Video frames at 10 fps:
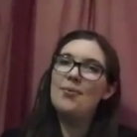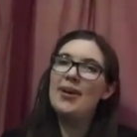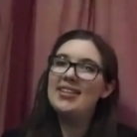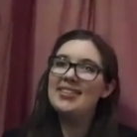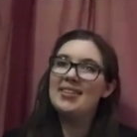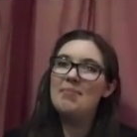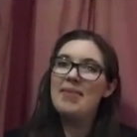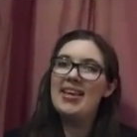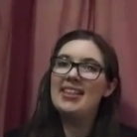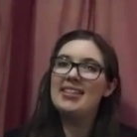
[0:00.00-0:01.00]
ways to
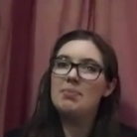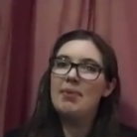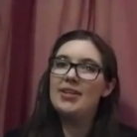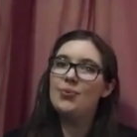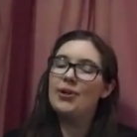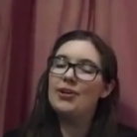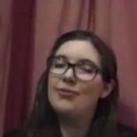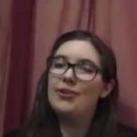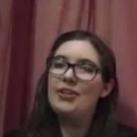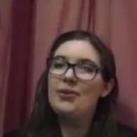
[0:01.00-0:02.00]
make the space work
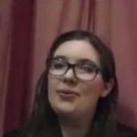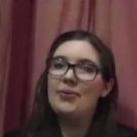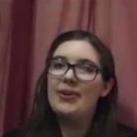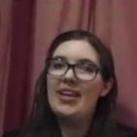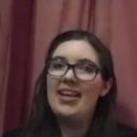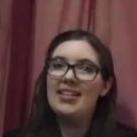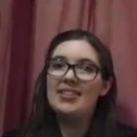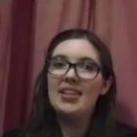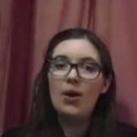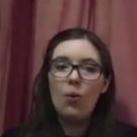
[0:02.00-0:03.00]
for you.
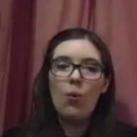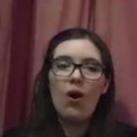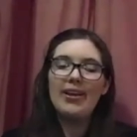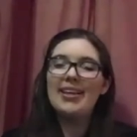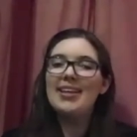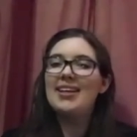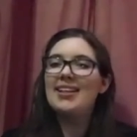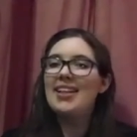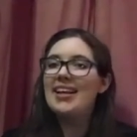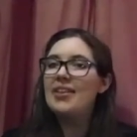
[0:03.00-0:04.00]
It's walking a
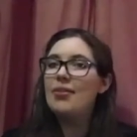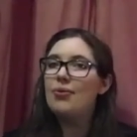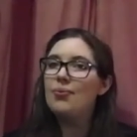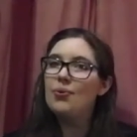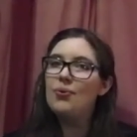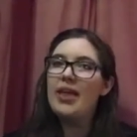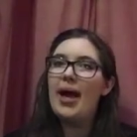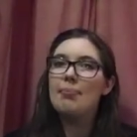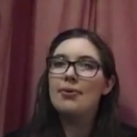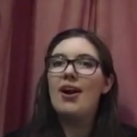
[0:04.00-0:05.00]
client through
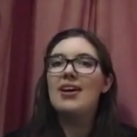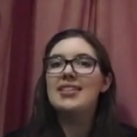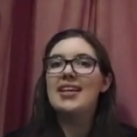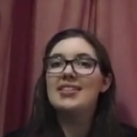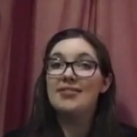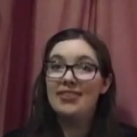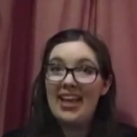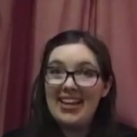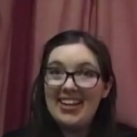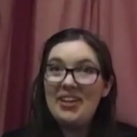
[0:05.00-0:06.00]
that process of
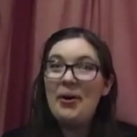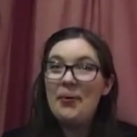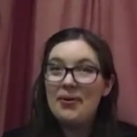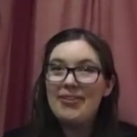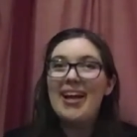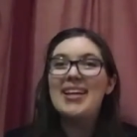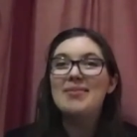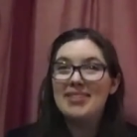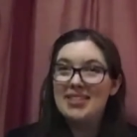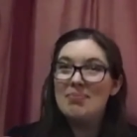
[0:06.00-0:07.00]
letting go of
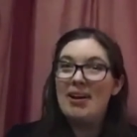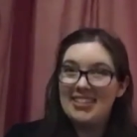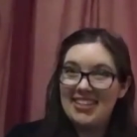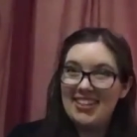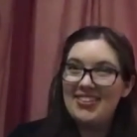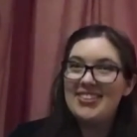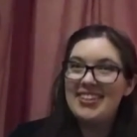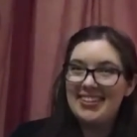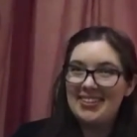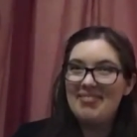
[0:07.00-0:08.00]
items, especially those
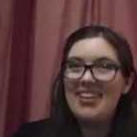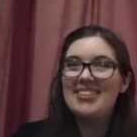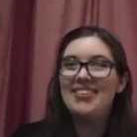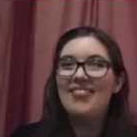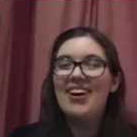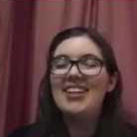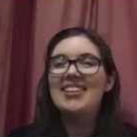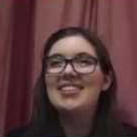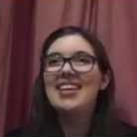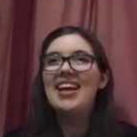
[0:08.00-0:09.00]
sentimental
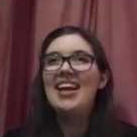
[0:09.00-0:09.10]
ones,